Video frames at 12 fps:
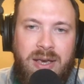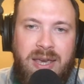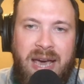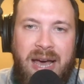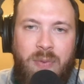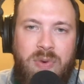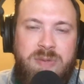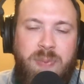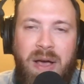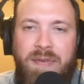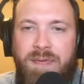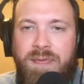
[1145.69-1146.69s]
Cat was
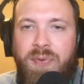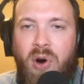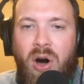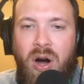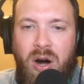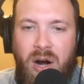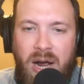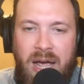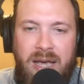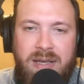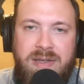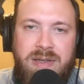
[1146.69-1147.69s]
by far
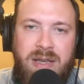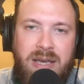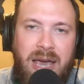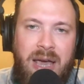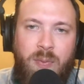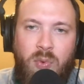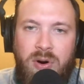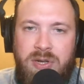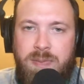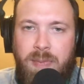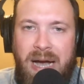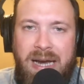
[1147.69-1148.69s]
a game
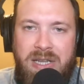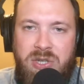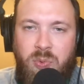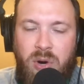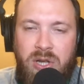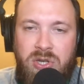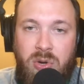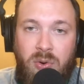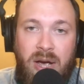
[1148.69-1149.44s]
worse minus 22.